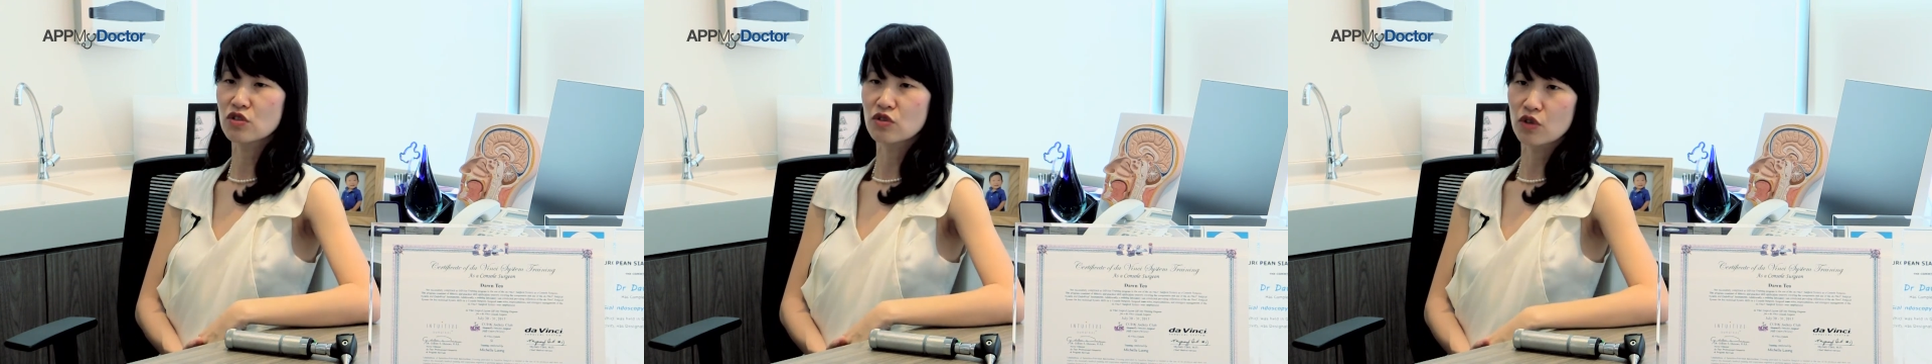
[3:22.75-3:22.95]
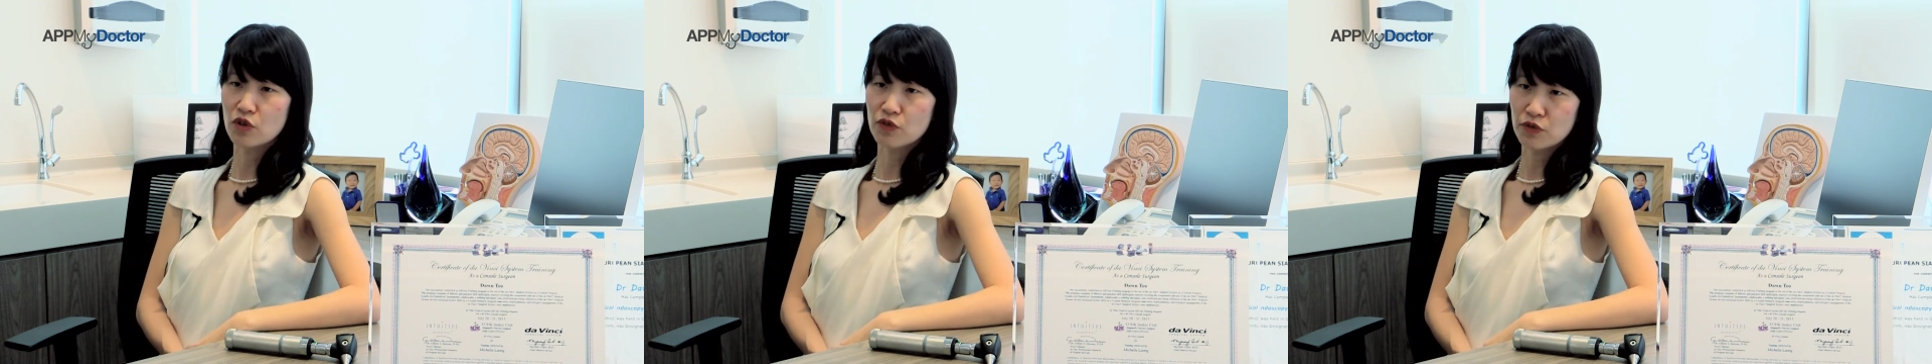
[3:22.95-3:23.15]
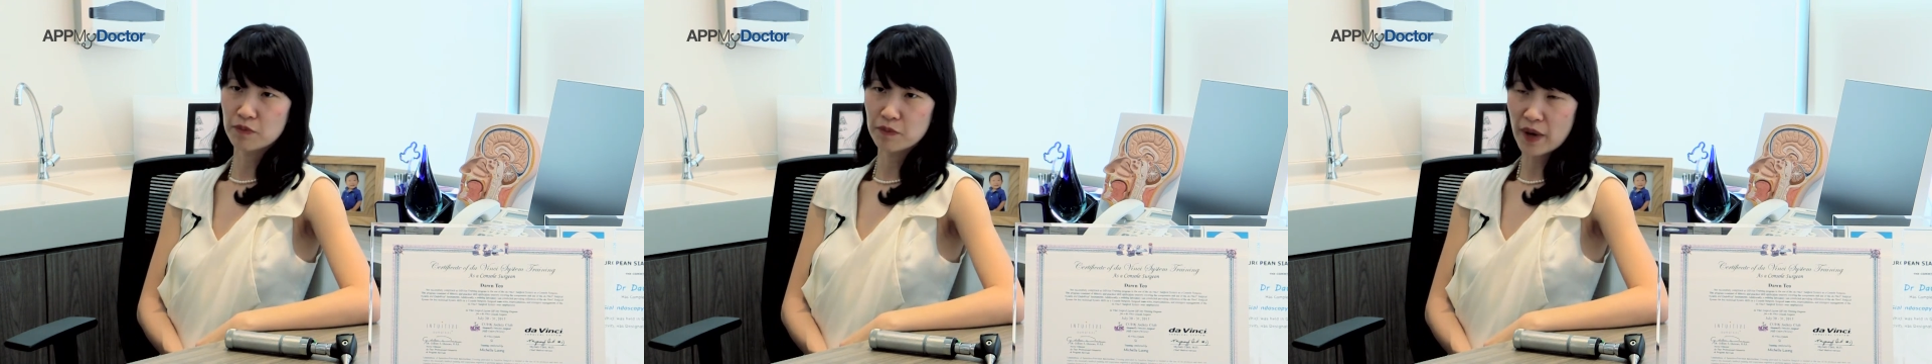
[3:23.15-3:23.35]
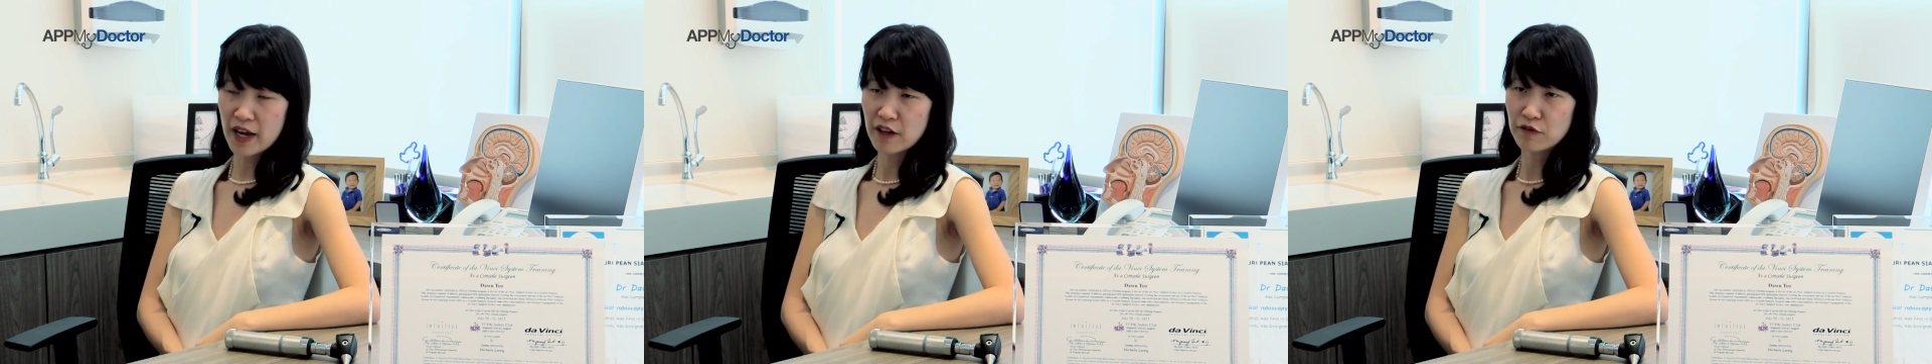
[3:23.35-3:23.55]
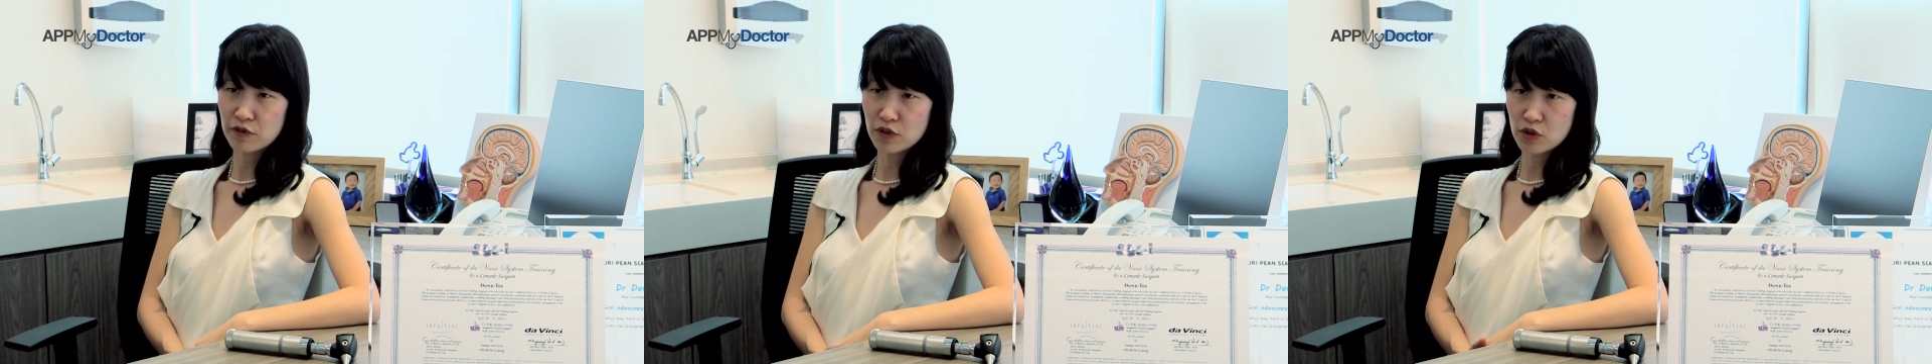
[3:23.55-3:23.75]
to
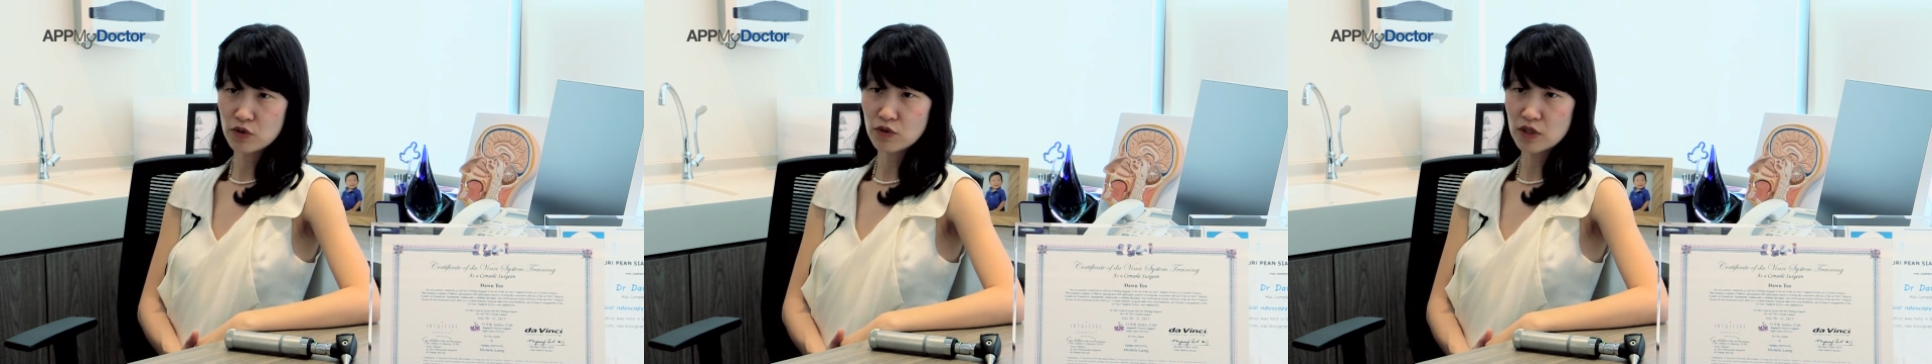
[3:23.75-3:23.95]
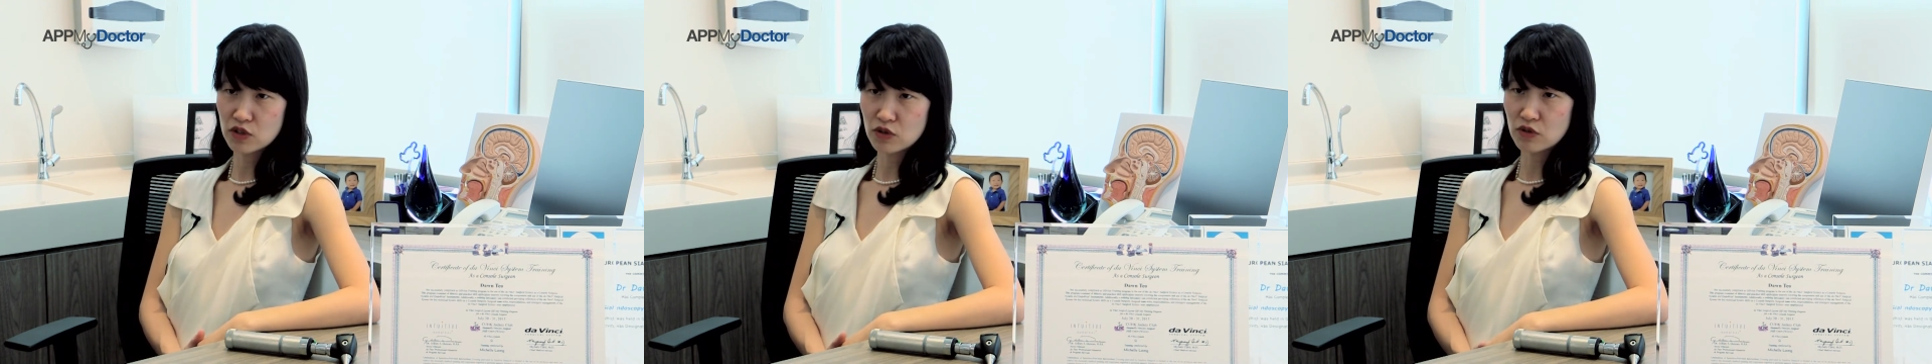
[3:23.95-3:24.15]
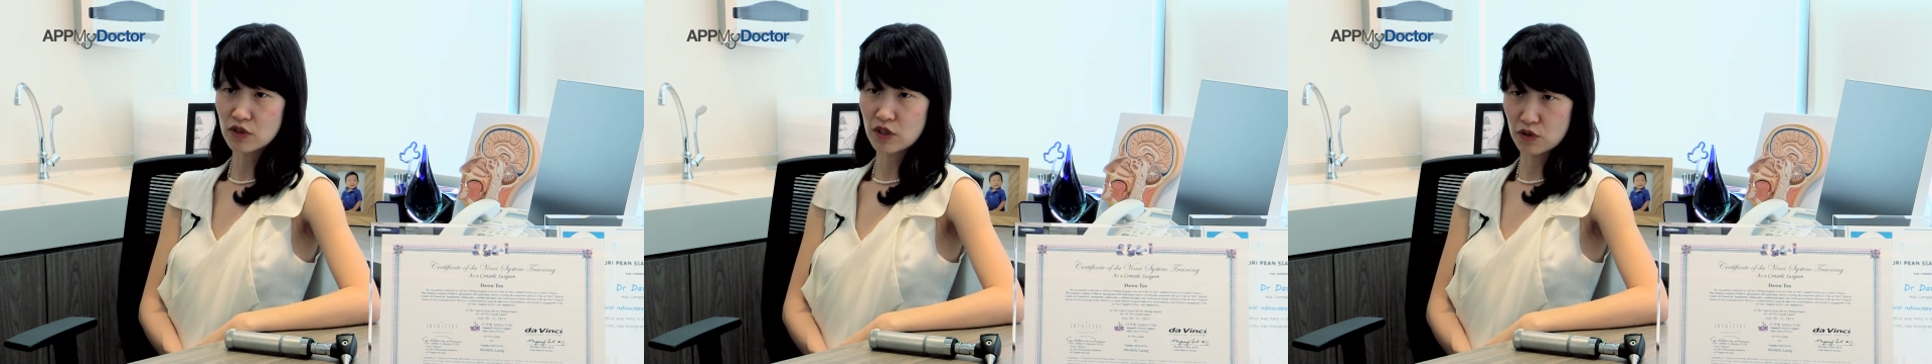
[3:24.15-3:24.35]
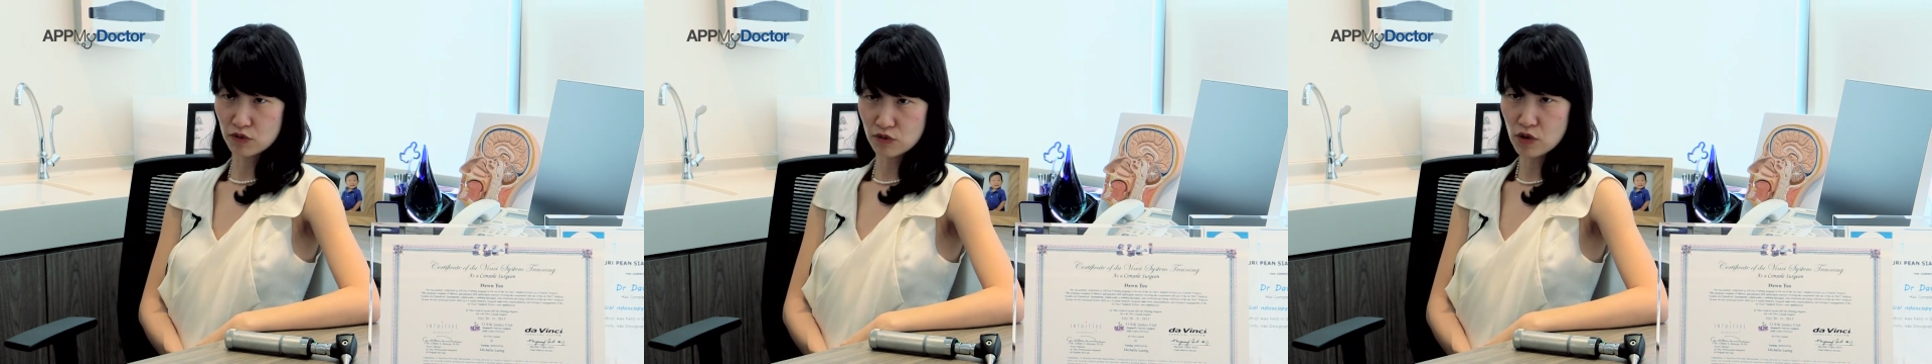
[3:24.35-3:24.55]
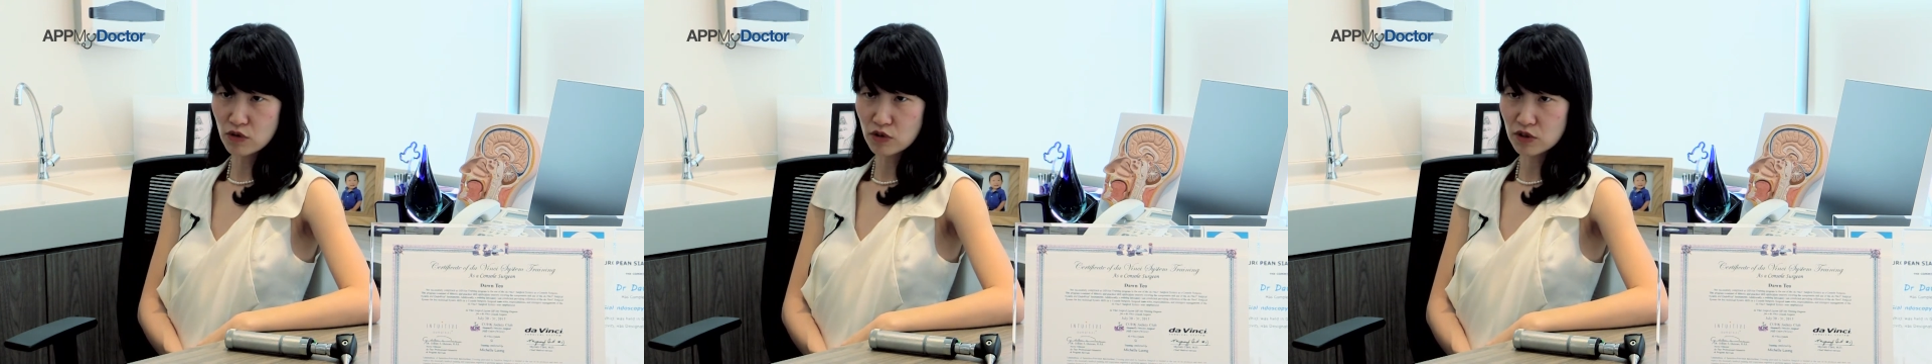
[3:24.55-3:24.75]
backflow into the
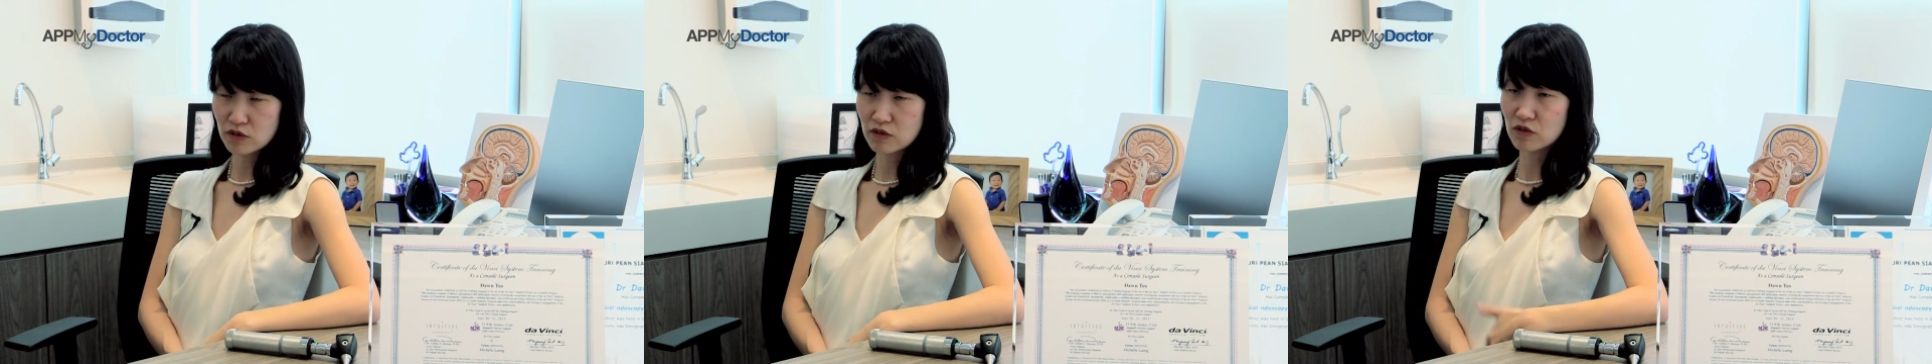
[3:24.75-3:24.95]
throat,